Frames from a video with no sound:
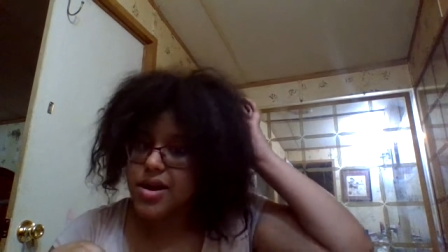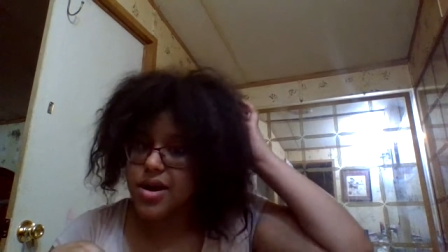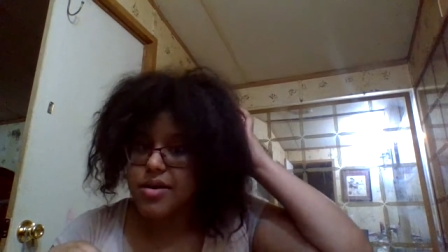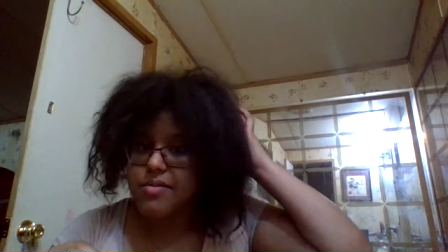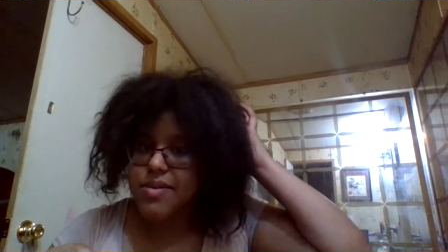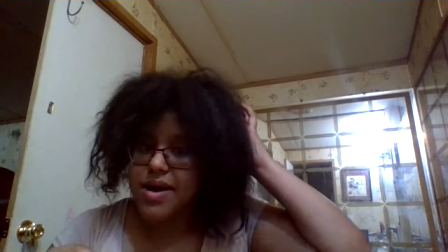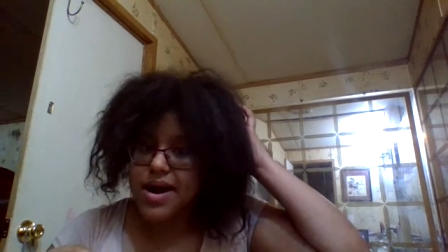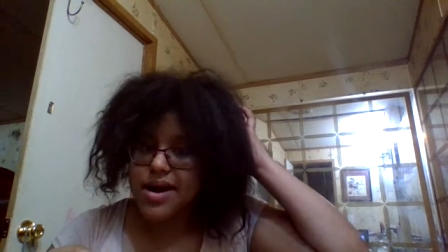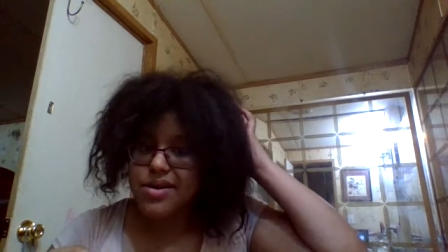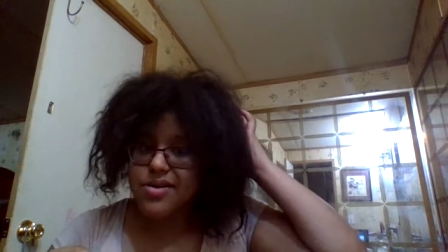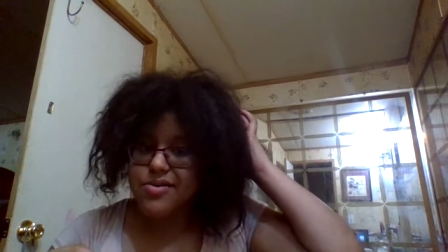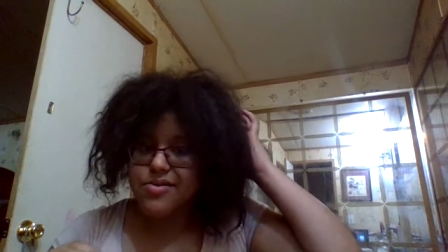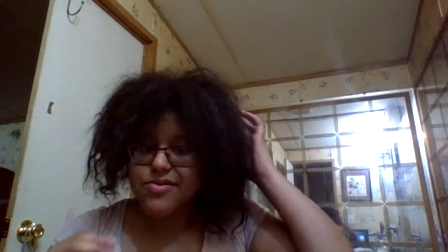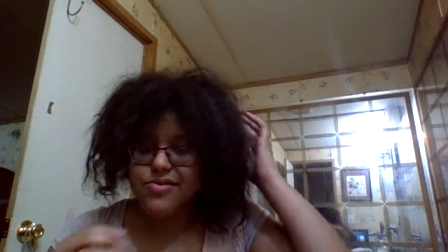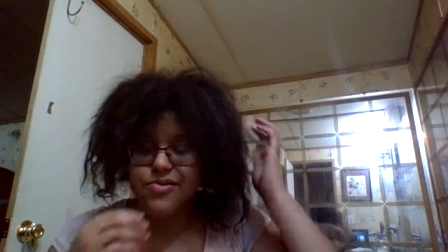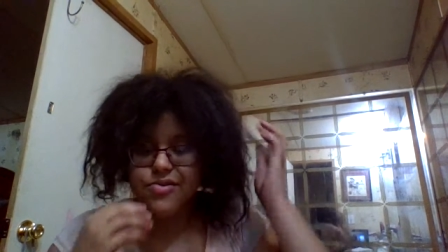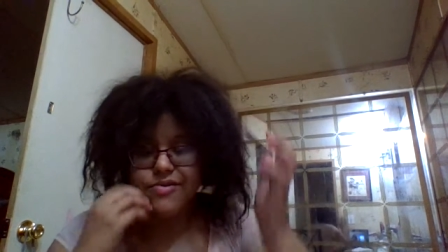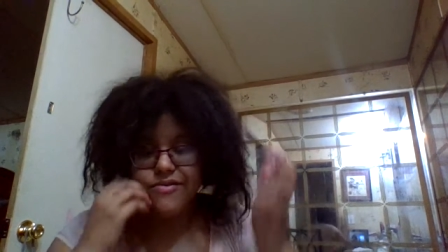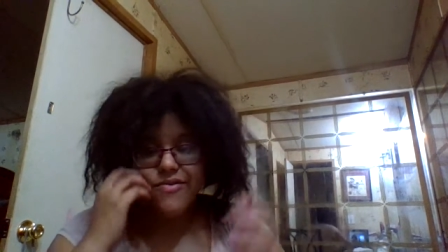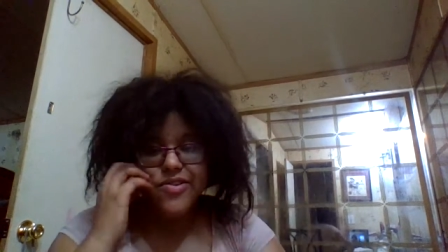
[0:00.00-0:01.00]
about those
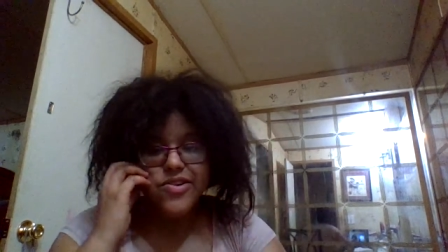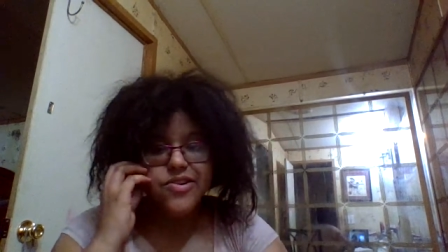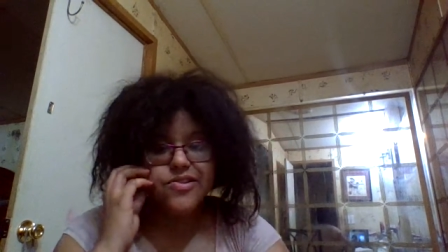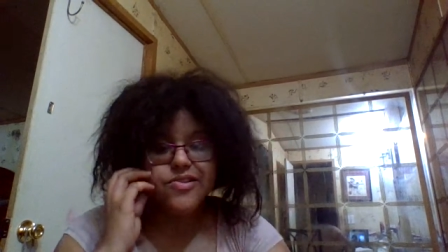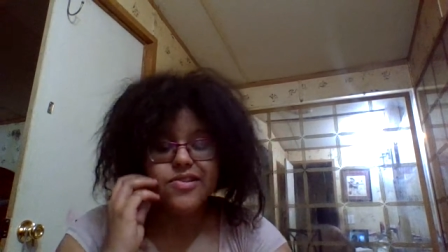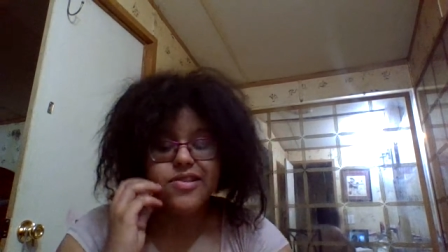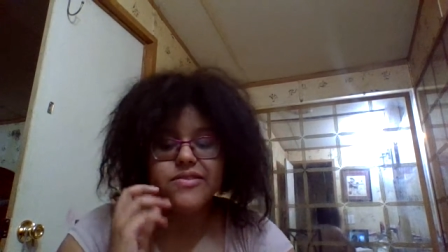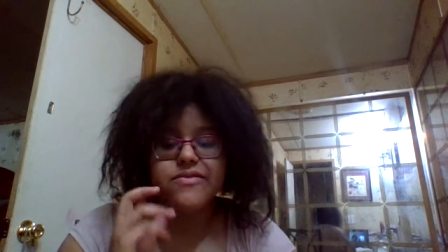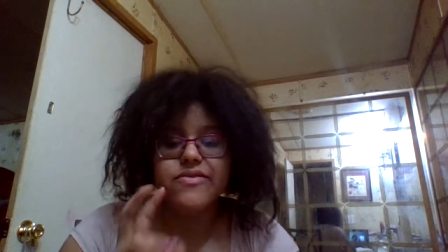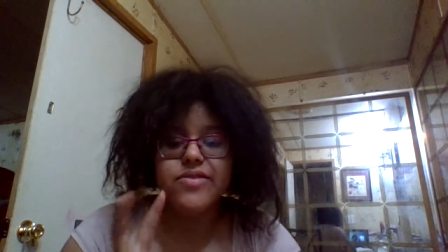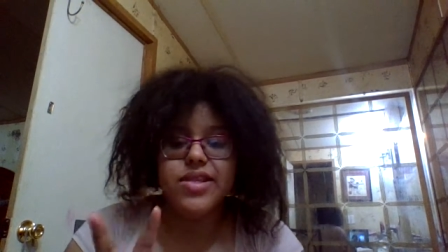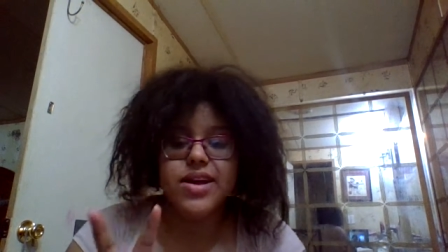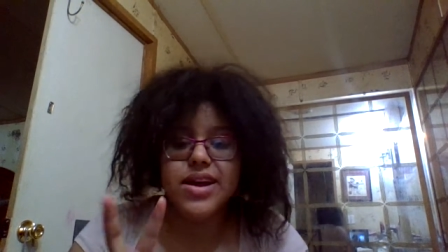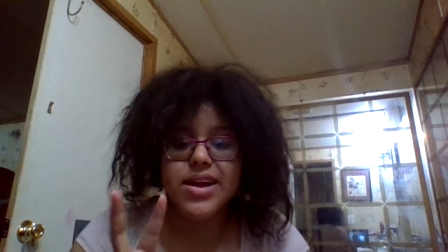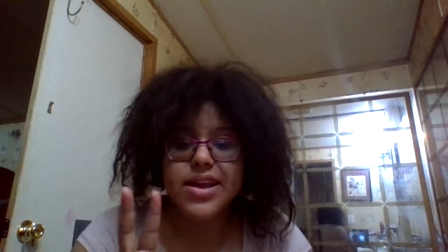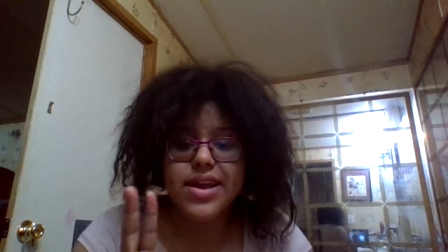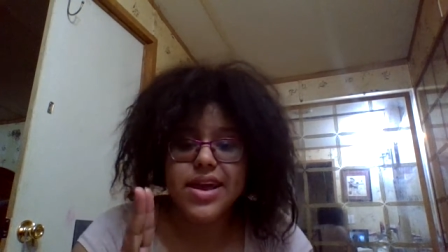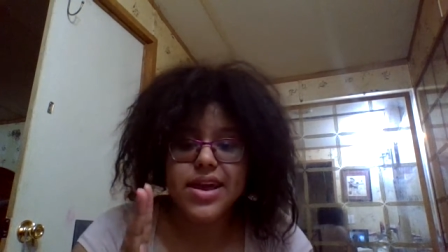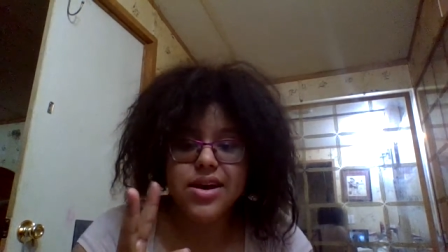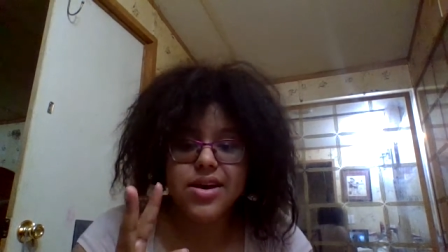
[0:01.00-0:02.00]
two verses. I feel
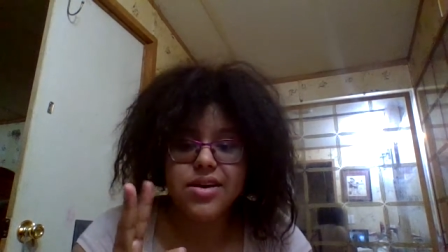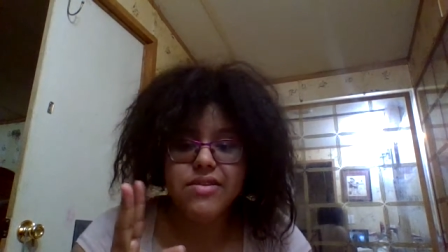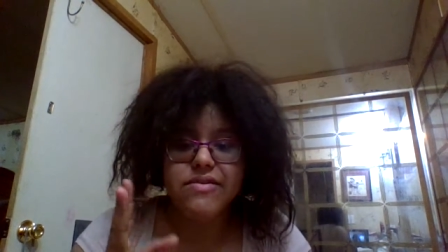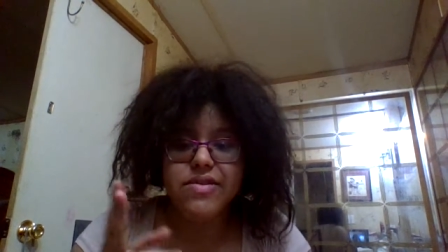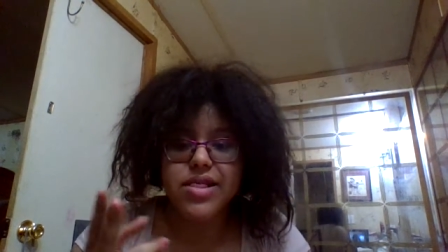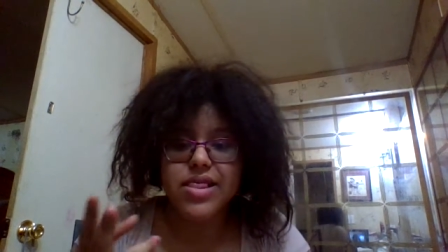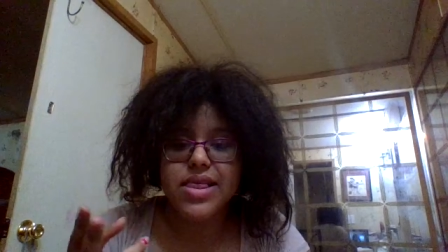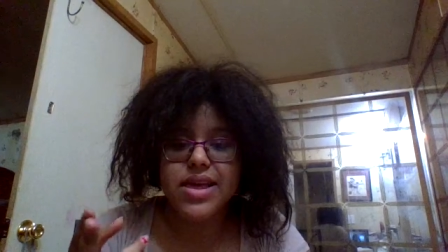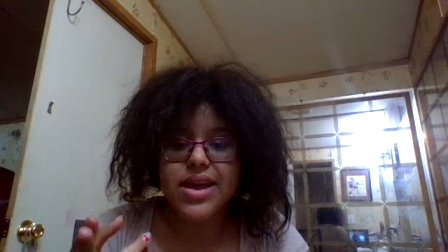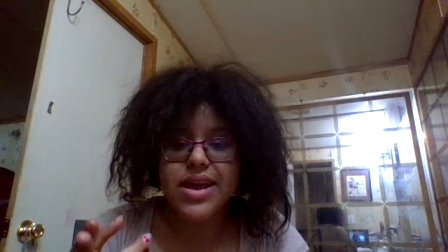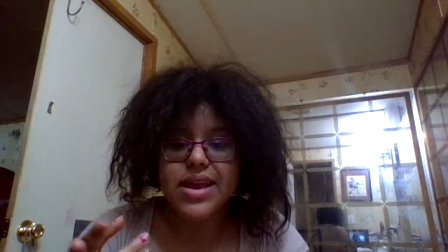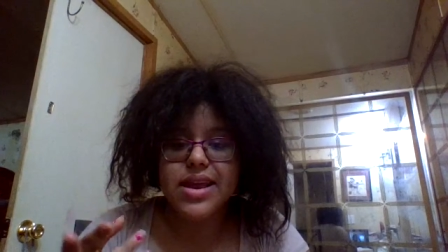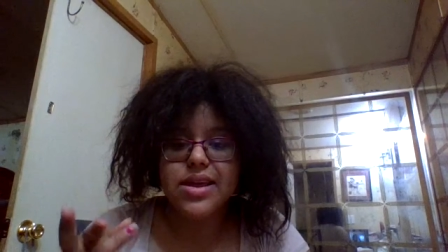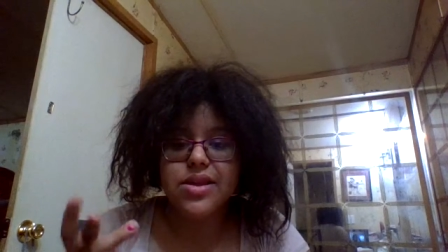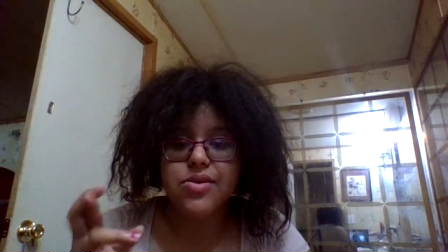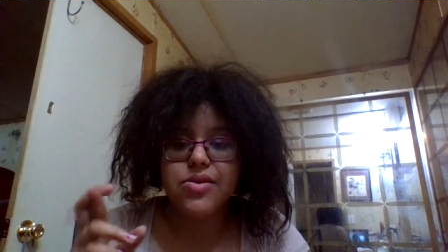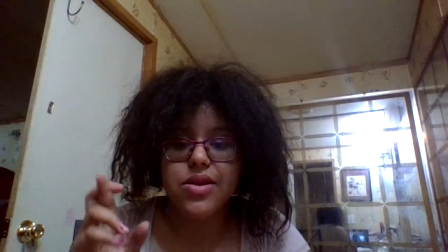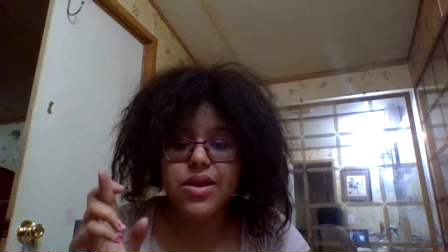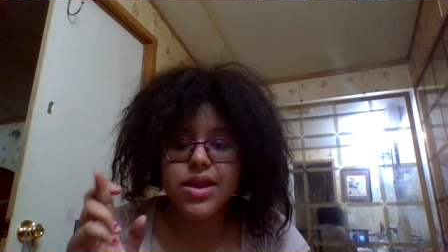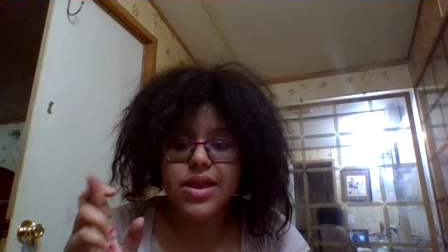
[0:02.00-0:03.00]
like they are
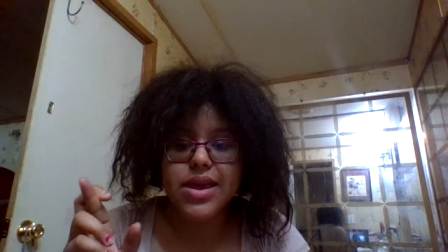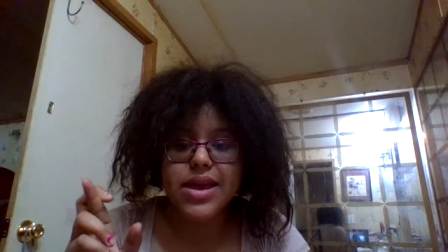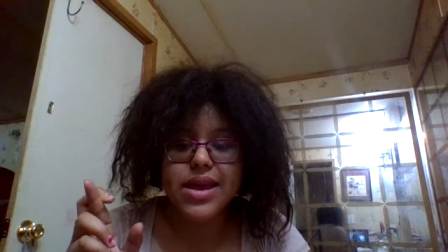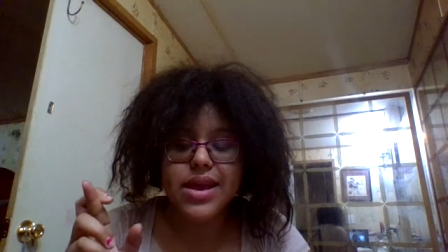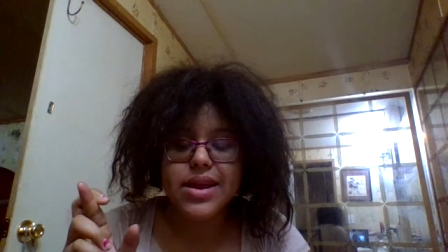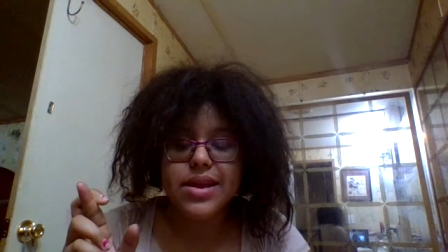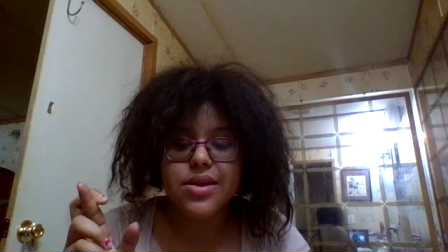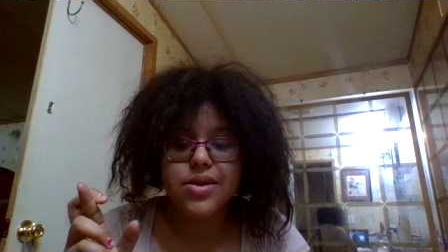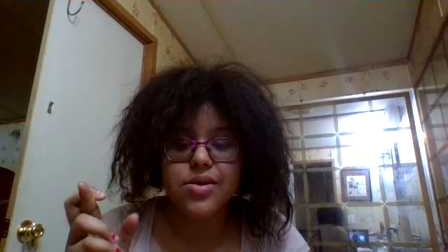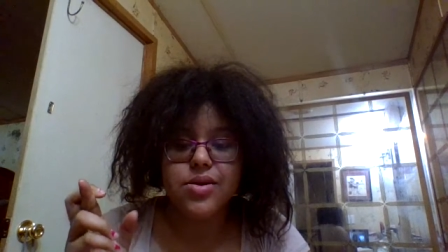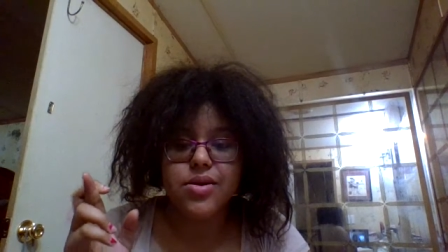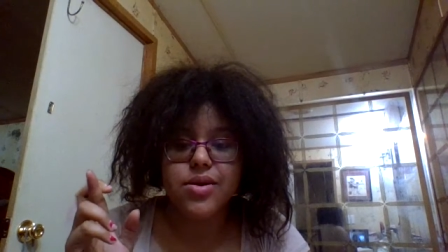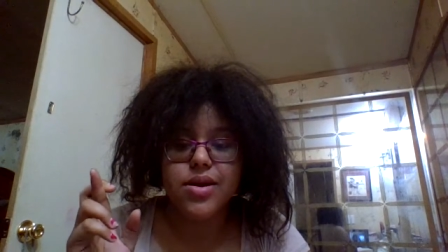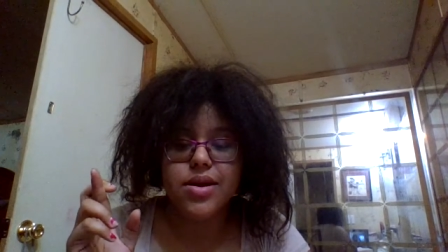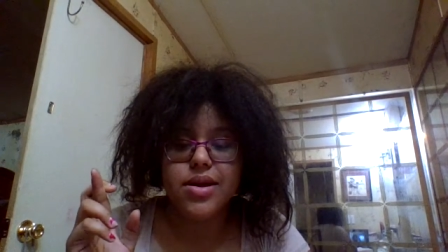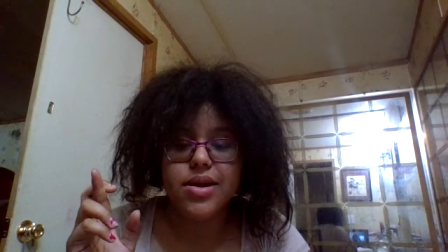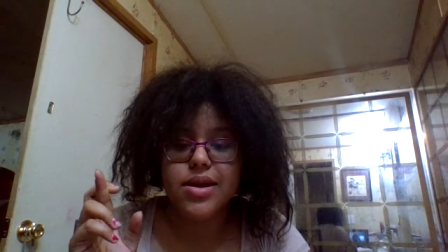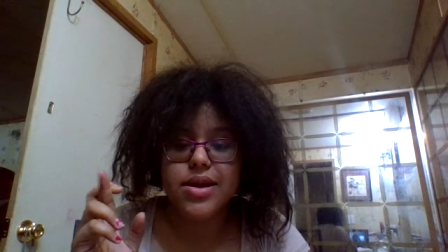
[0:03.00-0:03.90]
related or linked or